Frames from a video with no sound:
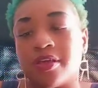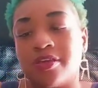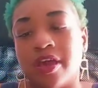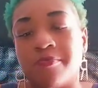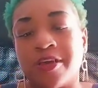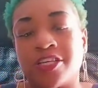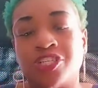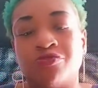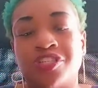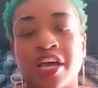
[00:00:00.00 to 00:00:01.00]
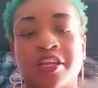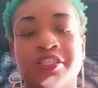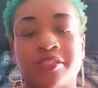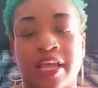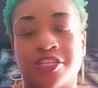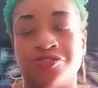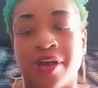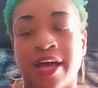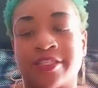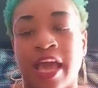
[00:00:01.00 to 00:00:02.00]
Yeah, because she was jealous that you
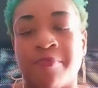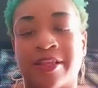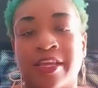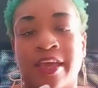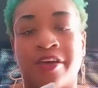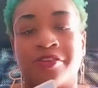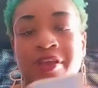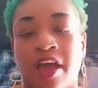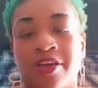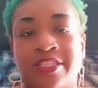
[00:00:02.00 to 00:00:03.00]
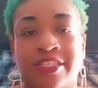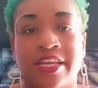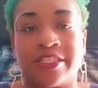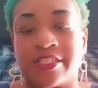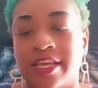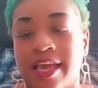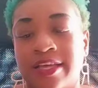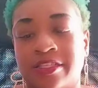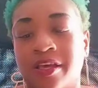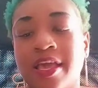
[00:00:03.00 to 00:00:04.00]
guys got back together. Now he see this thing
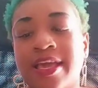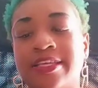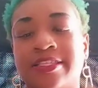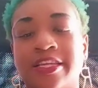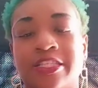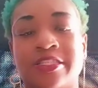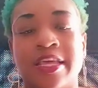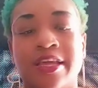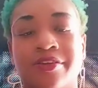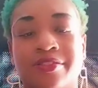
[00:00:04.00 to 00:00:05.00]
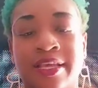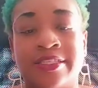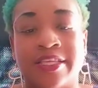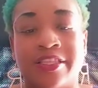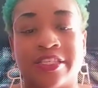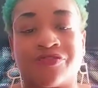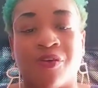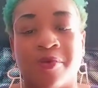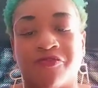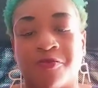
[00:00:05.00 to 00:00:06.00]
as a he see this thing he see this
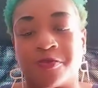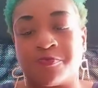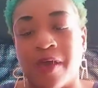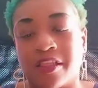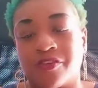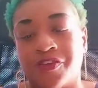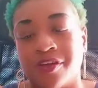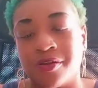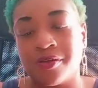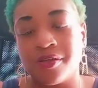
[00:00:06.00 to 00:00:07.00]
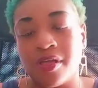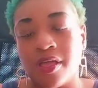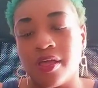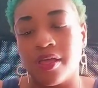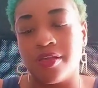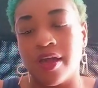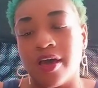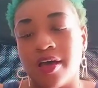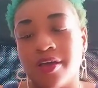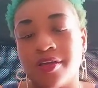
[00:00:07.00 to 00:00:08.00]
from a different perspective here.
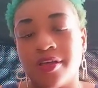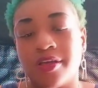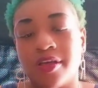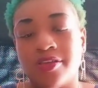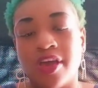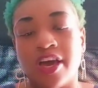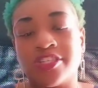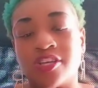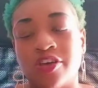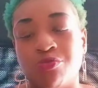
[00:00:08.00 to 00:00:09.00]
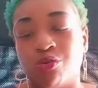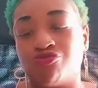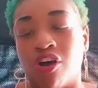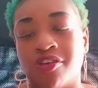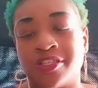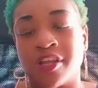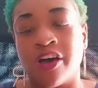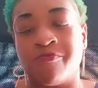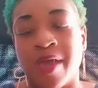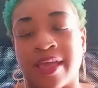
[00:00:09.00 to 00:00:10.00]
Yeah. Yeah, so he withdrew his
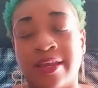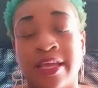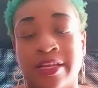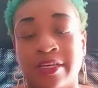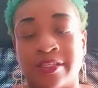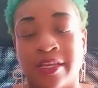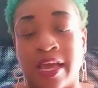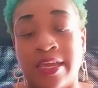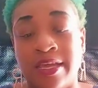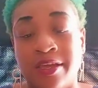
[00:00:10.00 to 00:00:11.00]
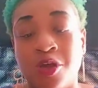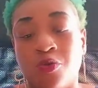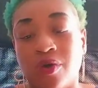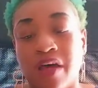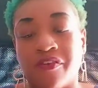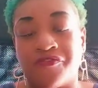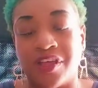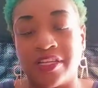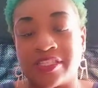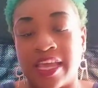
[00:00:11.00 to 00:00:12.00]
love back and he doesn't he whatever
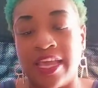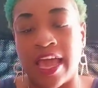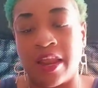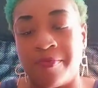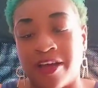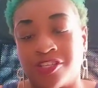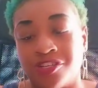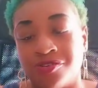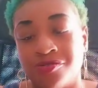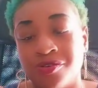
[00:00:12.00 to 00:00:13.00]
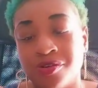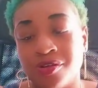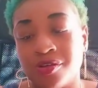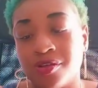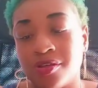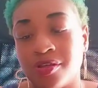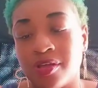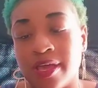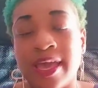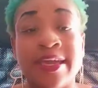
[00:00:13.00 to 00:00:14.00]
feelings that he had about you,
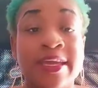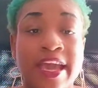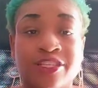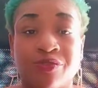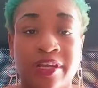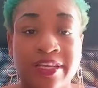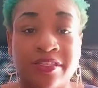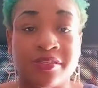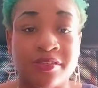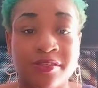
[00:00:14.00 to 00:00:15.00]
he, he has released.